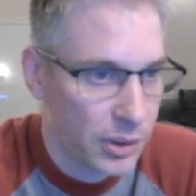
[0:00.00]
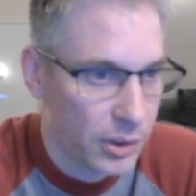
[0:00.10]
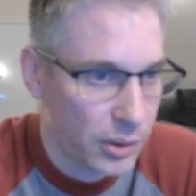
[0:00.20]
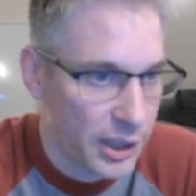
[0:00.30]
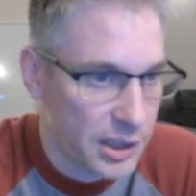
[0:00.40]

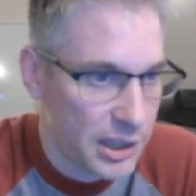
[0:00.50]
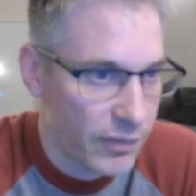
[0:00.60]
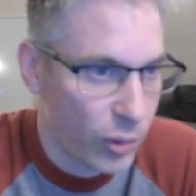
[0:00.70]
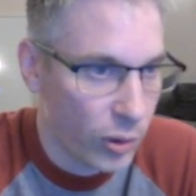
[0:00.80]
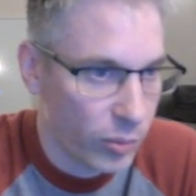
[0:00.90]
knight
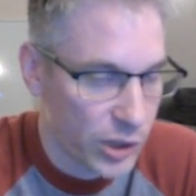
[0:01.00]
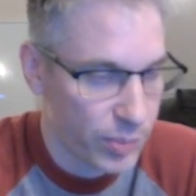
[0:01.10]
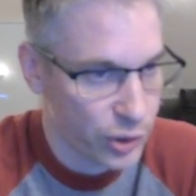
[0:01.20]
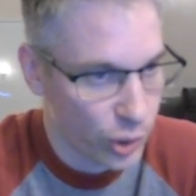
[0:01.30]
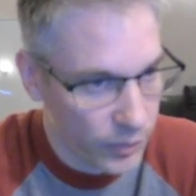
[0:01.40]
d4, which
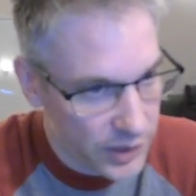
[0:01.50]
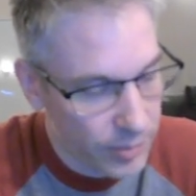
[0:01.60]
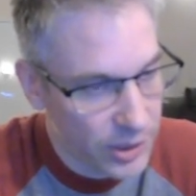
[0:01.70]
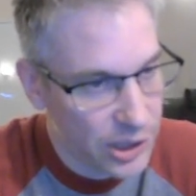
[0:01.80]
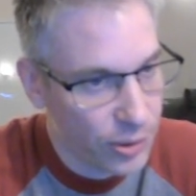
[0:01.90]
preserves the
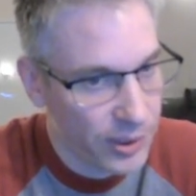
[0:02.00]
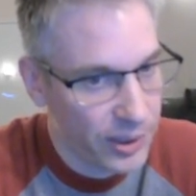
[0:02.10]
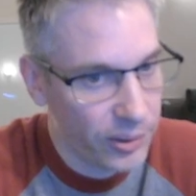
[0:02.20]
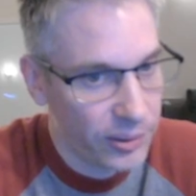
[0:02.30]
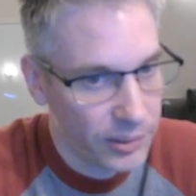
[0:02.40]

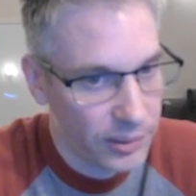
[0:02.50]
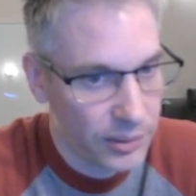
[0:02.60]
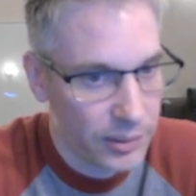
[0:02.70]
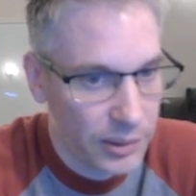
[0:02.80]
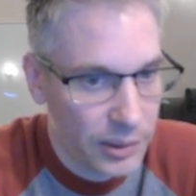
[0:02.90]
material.
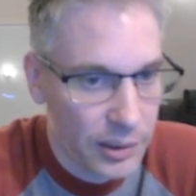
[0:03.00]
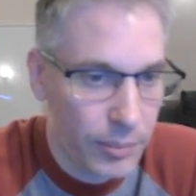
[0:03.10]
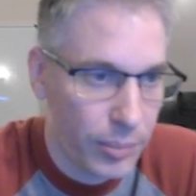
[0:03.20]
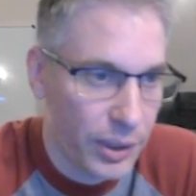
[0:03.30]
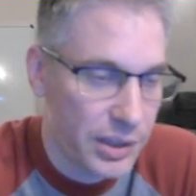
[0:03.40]

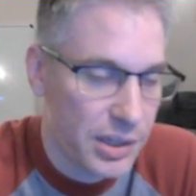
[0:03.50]
But